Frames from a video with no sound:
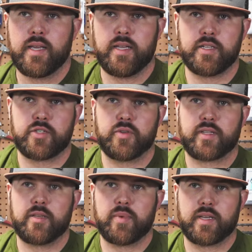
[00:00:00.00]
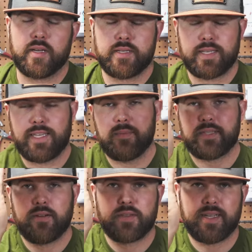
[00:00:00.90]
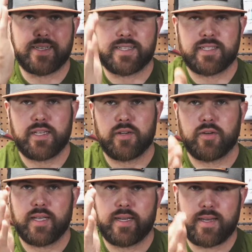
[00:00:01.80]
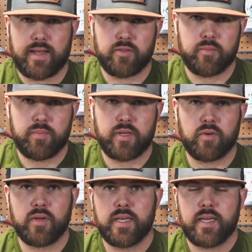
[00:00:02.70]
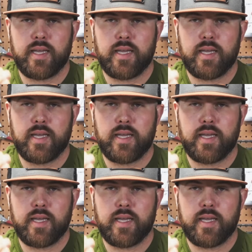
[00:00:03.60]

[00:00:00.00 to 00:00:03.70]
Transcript: is strictly because it keeps everything centered and down the middle.